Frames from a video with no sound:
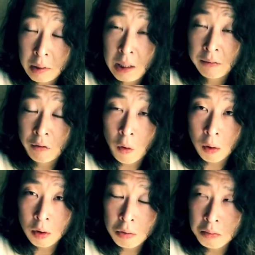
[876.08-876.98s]
in
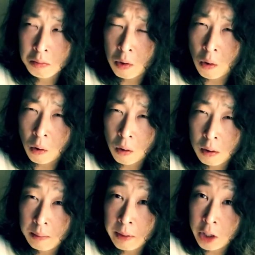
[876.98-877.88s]
volume or
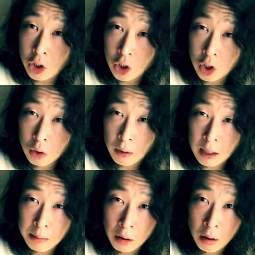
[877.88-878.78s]
in pitch,
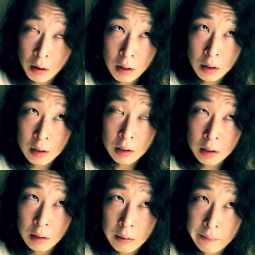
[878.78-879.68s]
whatever.
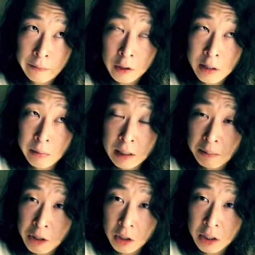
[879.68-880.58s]
For example,
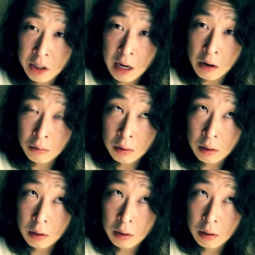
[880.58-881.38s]
especially in sound,